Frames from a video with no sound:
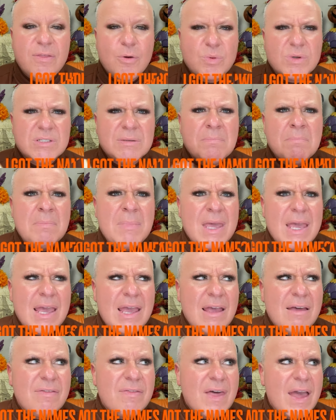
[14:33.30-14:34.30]
there was
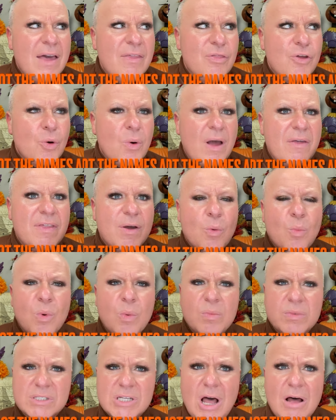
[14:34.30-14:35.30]
Myth, and there, I think
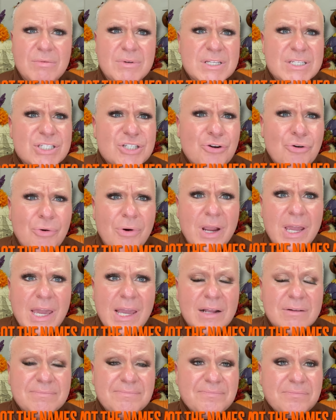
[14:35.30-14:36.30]
one was called
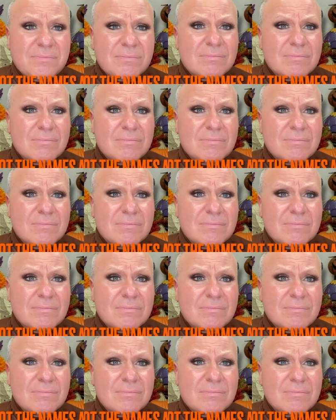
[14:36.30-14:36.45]
Discreet.